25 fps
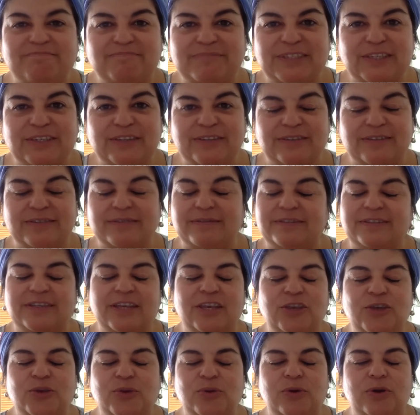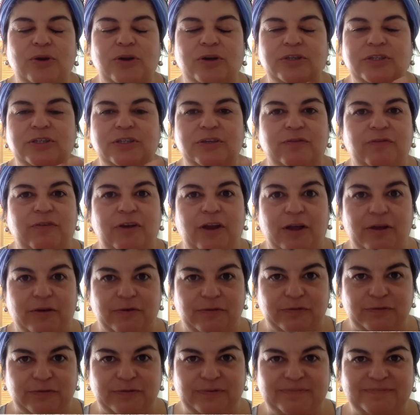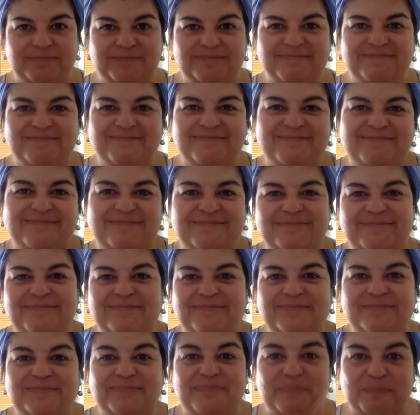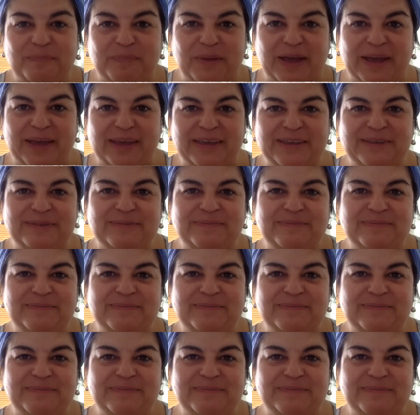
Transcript: just send you lots of love. Bye.